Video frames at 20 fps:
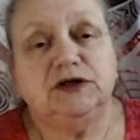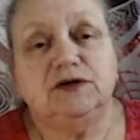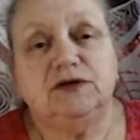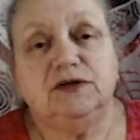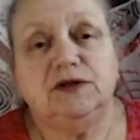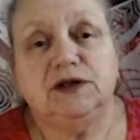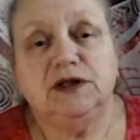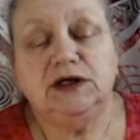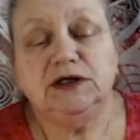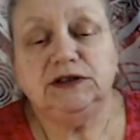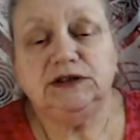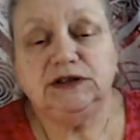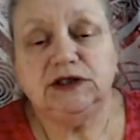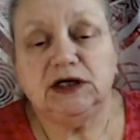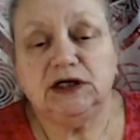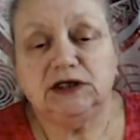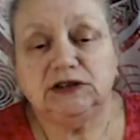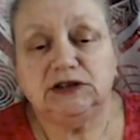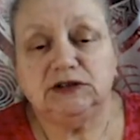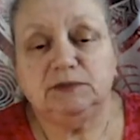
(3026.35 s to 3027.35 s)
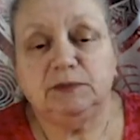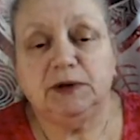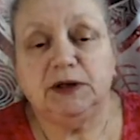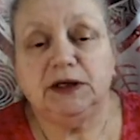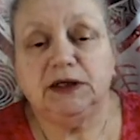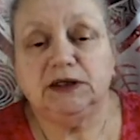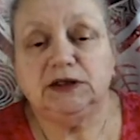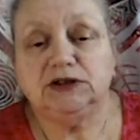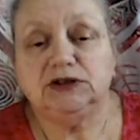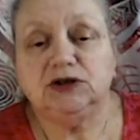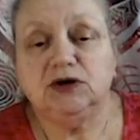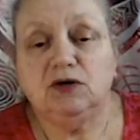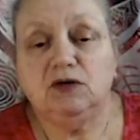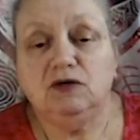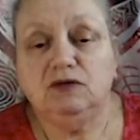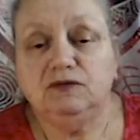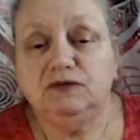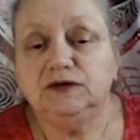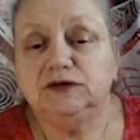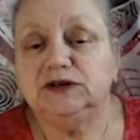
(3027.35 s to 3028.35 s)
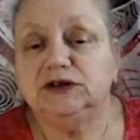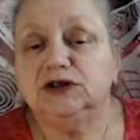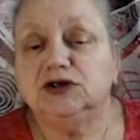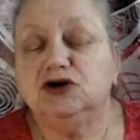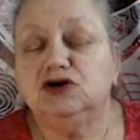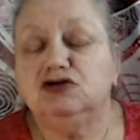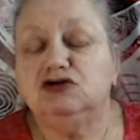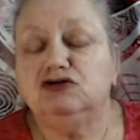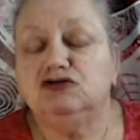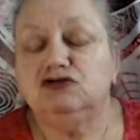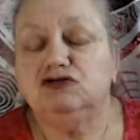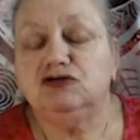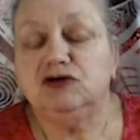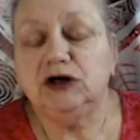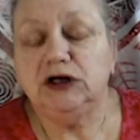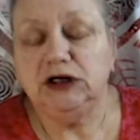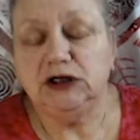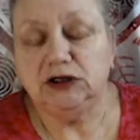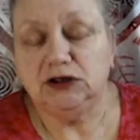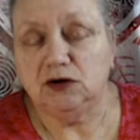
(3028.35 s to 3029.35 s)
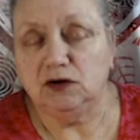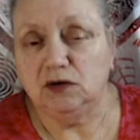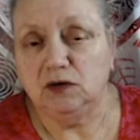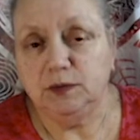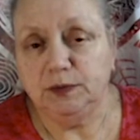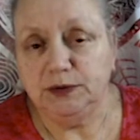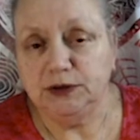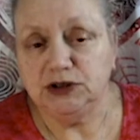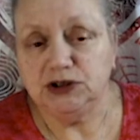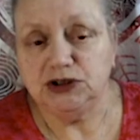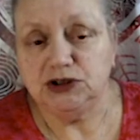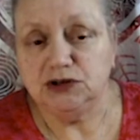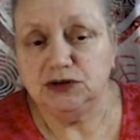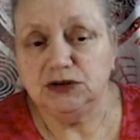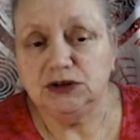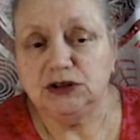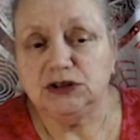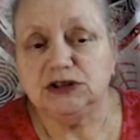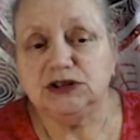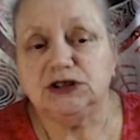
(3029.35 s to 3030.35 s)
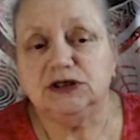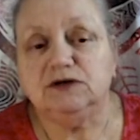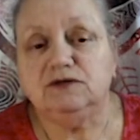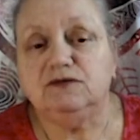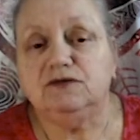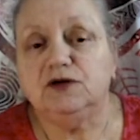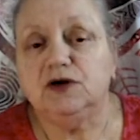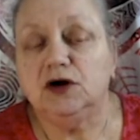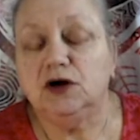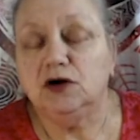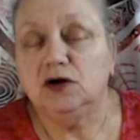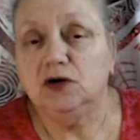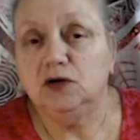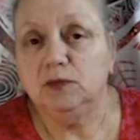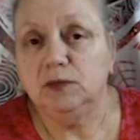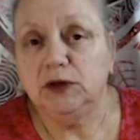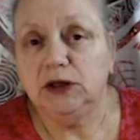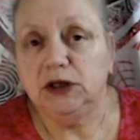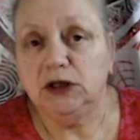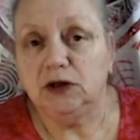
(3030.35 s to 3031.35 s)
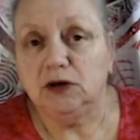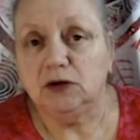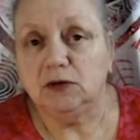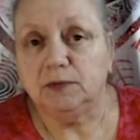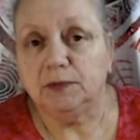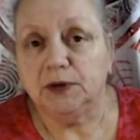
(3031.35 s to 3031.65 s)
this aspect offers a great opportunity for opening up